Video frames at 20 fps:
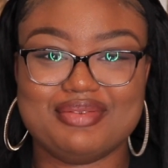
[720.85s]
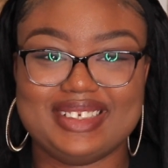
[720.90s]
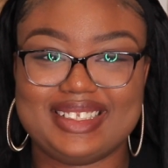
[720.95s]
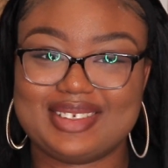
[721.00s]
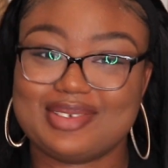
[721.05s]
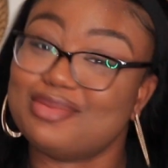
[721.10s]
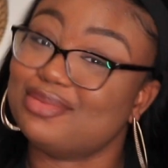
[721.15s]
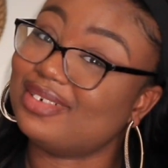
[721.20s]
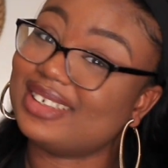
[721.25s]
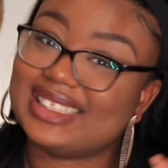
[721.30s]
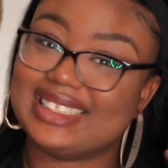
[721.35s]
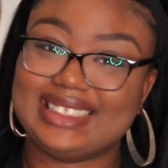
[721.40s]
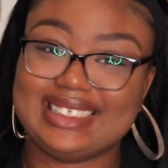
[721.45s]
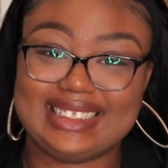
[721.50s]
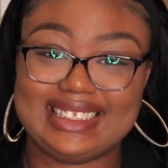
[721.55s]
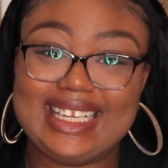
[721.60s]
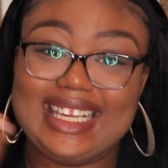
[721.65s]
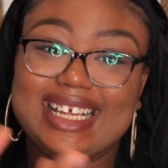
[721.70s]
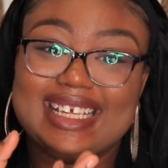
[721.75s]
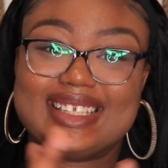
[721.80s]
with what's
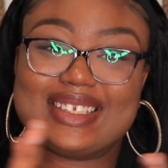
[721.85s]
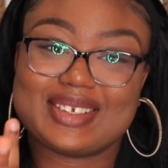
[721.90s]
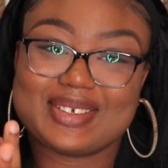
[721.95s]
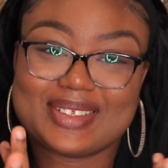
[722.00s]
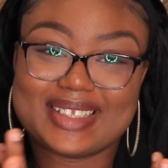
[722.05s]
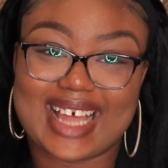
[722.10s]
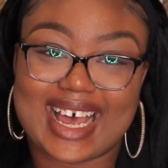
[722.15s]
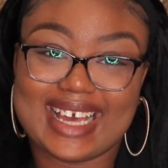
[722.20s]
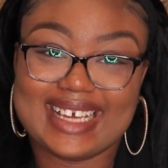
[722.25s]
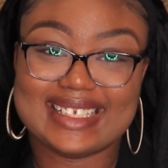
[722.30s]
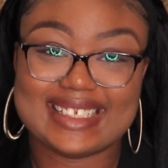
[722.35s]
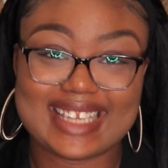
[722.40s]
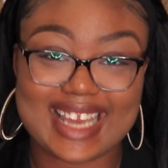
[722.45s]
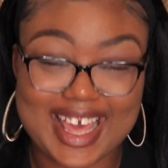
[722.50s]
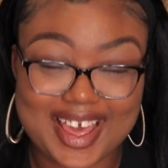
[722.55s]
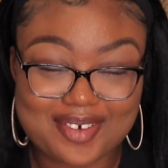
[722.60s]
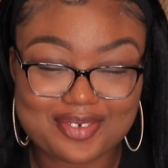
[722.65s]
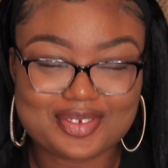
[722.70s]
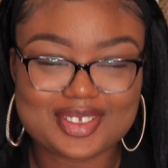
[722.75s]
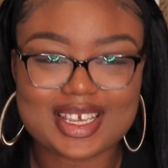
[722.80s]
the little that is
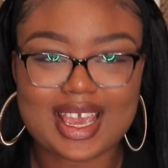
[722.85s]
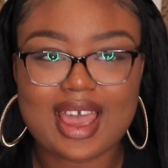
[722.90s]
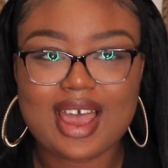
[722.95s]
left.